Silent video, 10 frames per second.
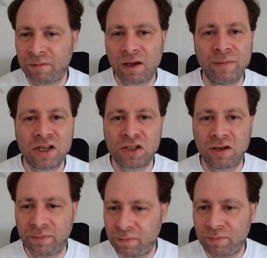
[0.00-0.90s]

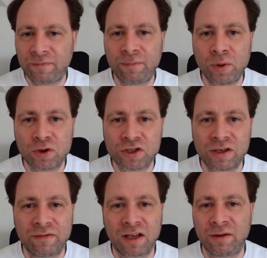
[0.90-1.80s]
commission, a portion
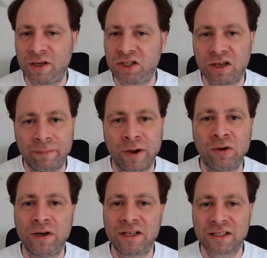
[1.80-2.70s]
of the commission, a
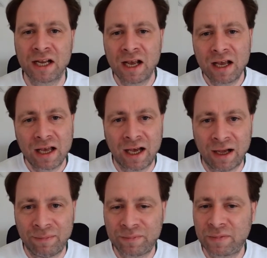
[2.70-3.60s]
bonus,
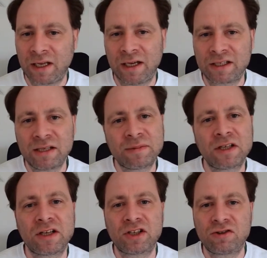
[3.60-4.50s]
some
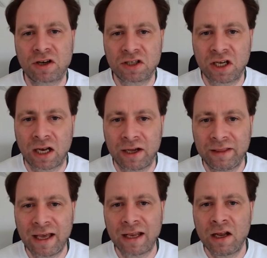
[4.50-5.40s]
sort of structure
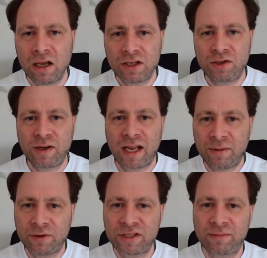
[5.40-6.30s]
like that, to
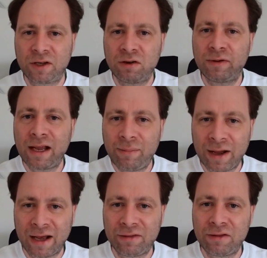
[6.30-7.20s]
enable some career
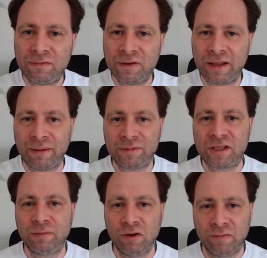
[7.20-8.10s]
path for them
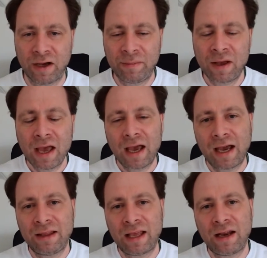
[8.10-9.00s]
to move up,
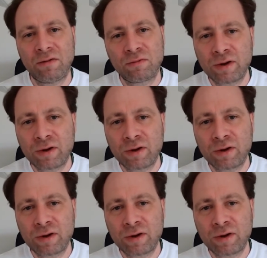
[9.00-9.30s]
and then